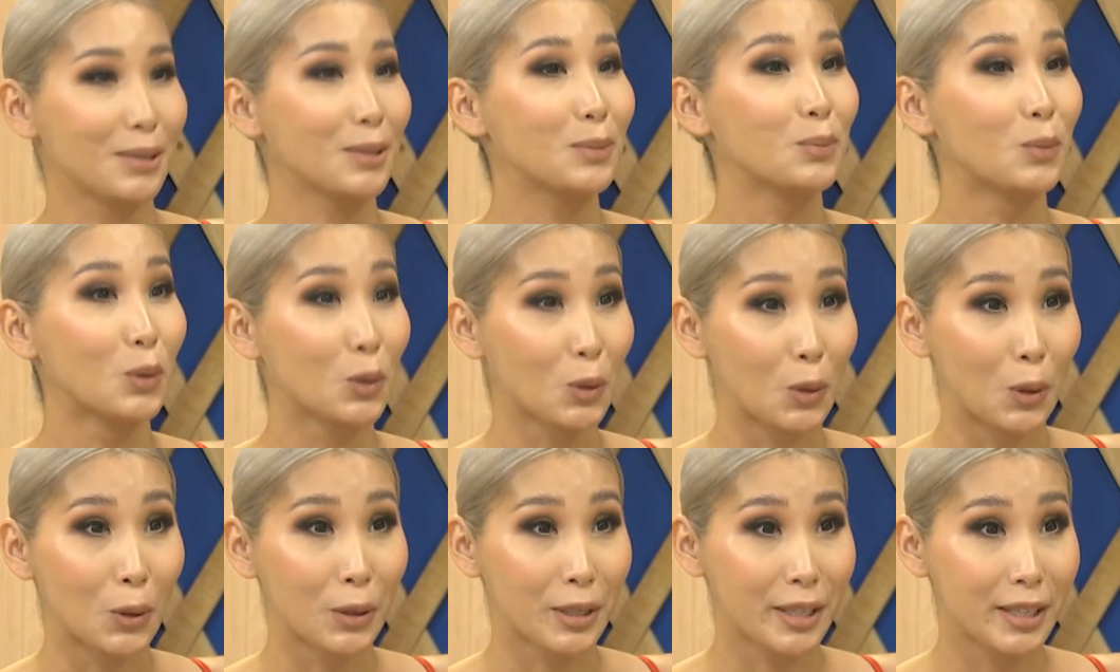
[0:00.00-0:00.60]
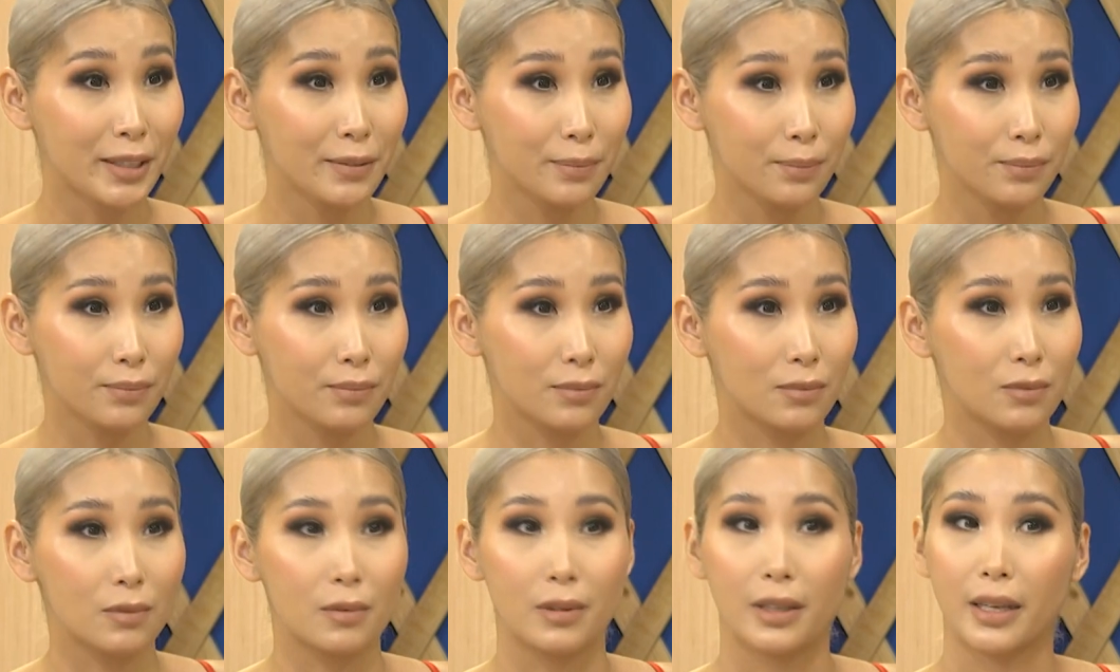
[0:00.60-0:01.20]
Mongolian,
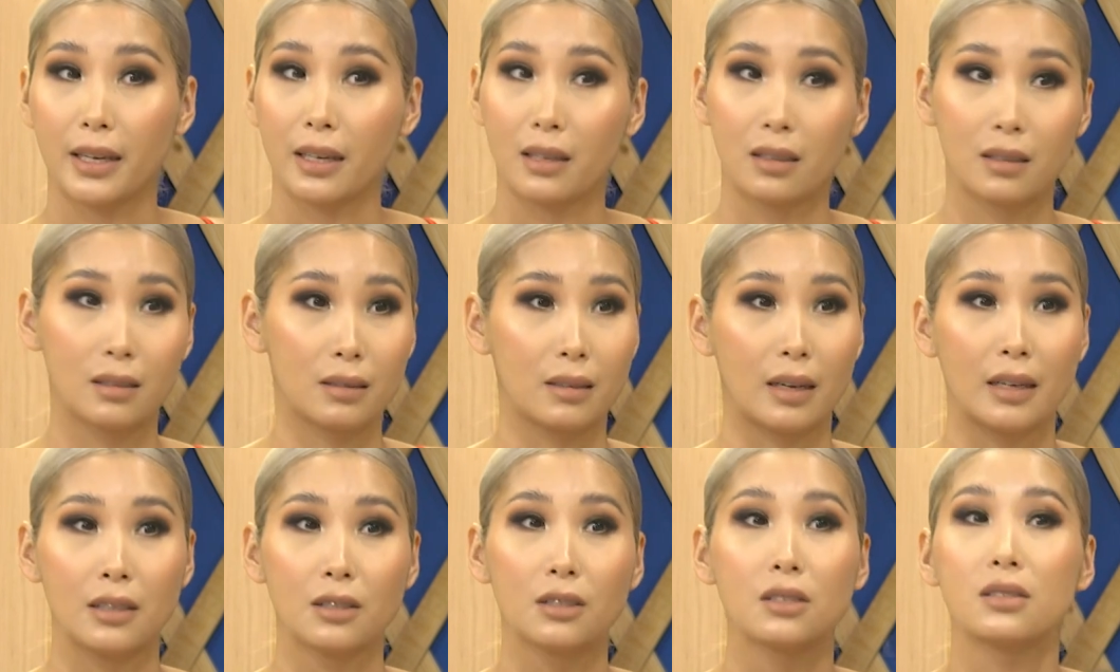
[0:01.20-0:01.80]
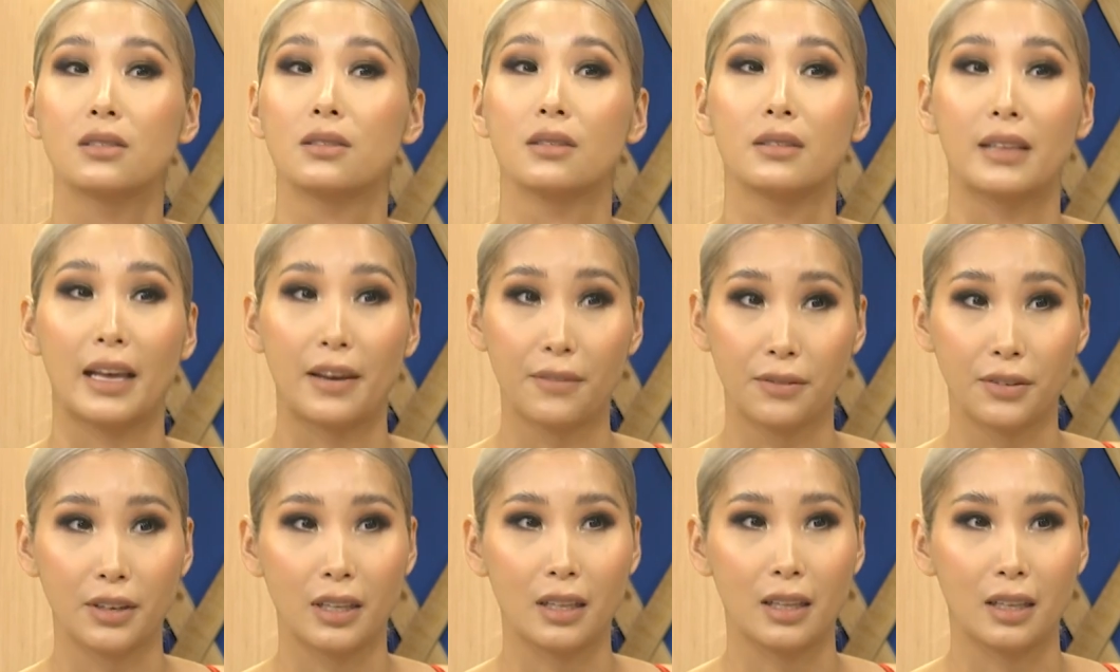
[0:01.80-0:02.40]
like I understood
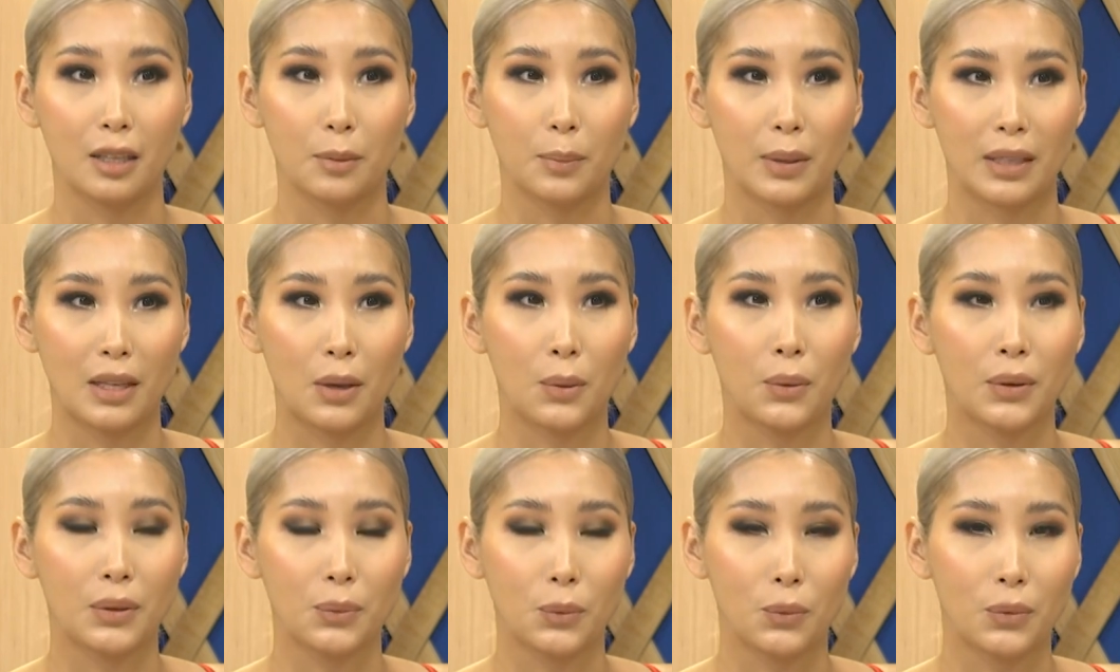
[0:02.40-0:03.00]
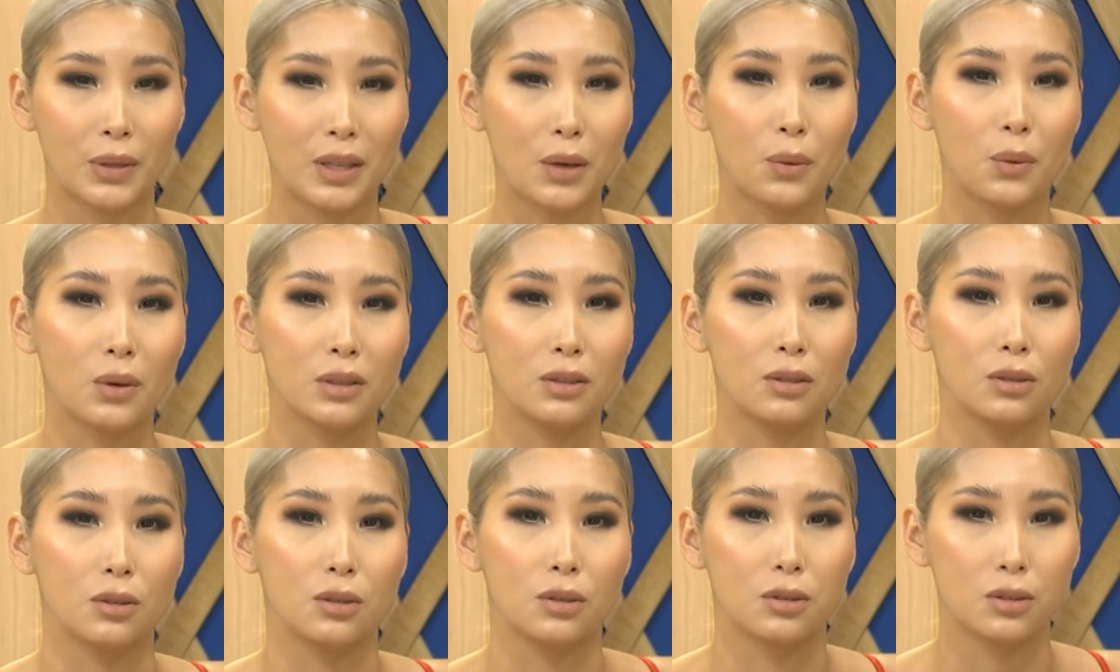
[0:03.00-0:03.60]
everything, but when I
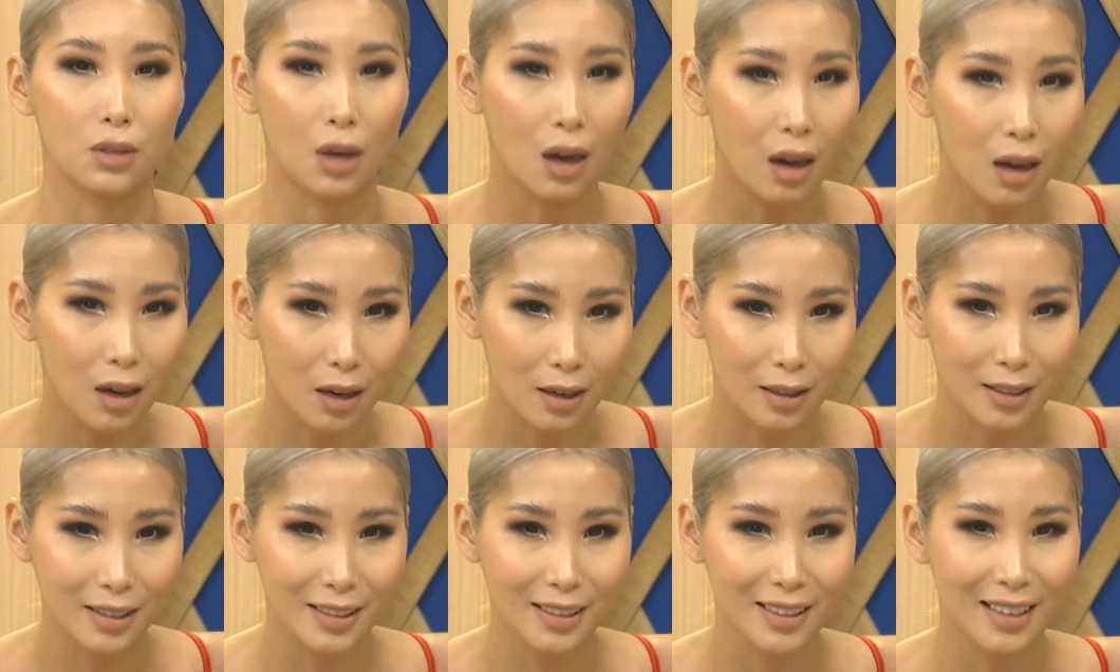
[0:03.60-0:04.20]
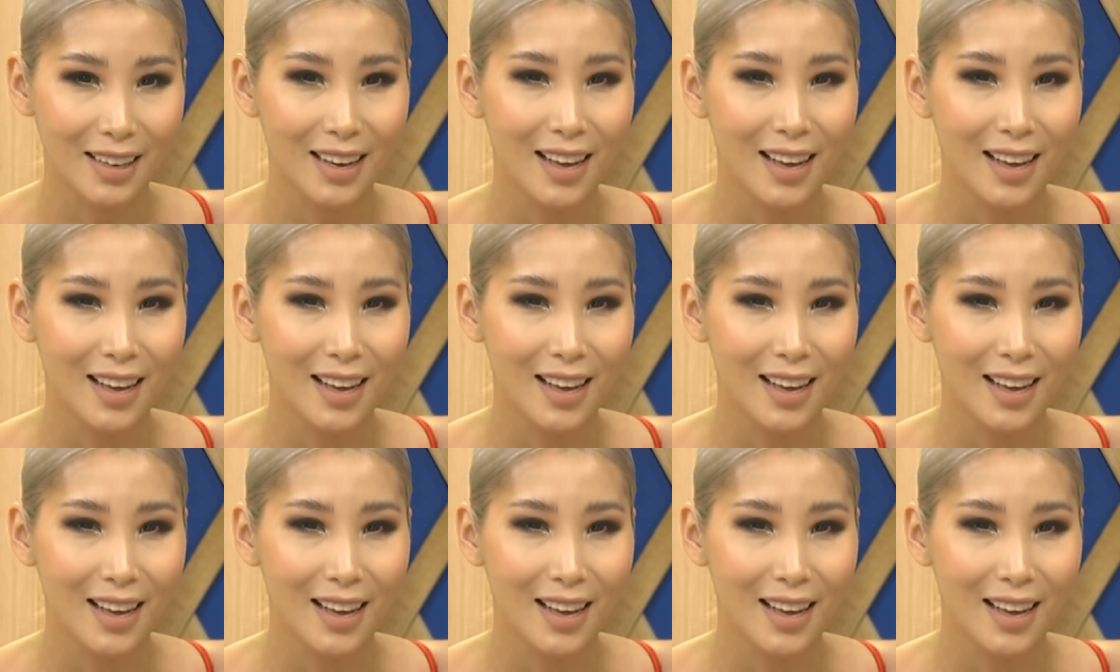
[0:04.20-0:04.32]
wanted to talk,